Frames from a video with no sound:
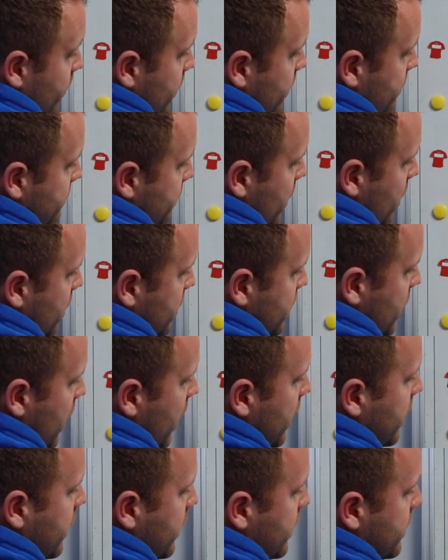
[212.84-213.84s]
the far
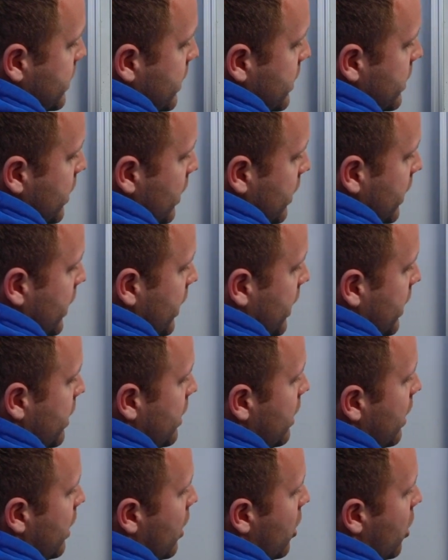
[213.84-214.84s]
side needs to tuck
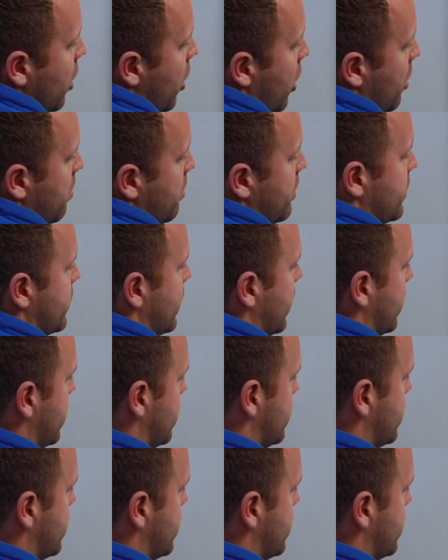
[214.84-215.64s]
in, almost like a